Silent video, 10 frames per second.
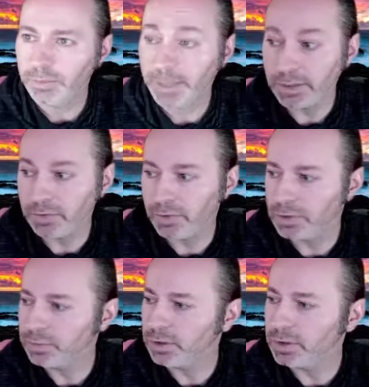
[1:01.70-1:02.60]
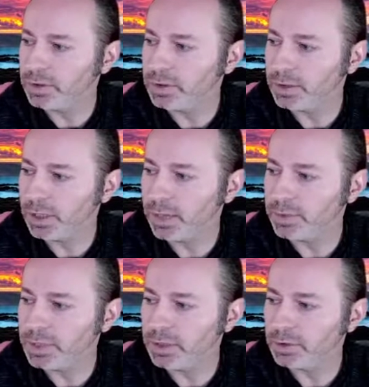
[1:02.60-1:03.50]
confusing because the camera
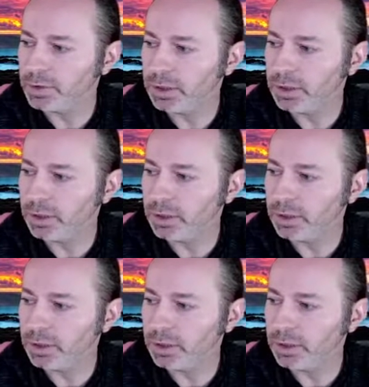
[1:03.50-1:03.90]
is actually